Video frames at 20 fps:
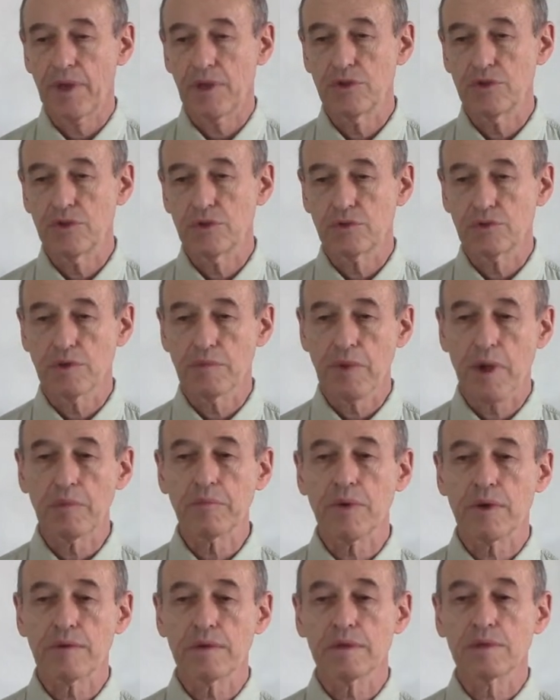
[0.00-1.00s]
you
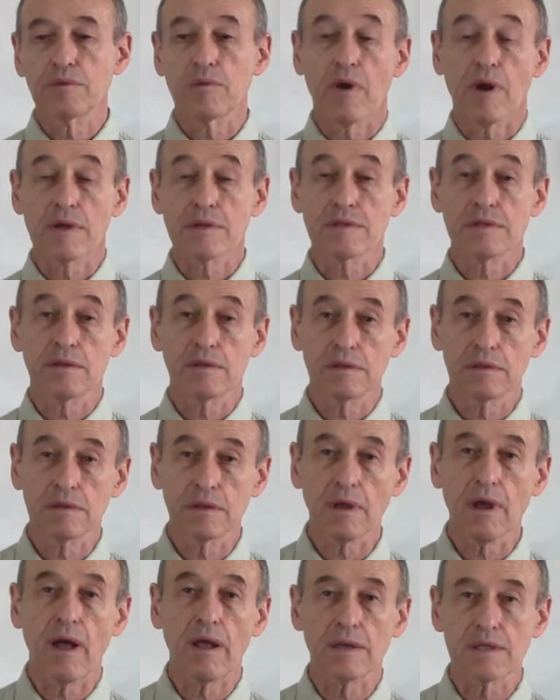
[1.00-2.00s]
remember that there are
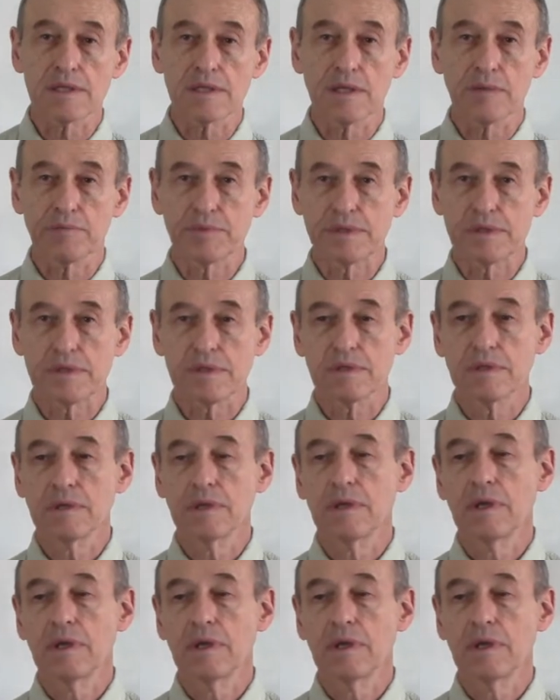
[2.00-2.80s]
certain concepts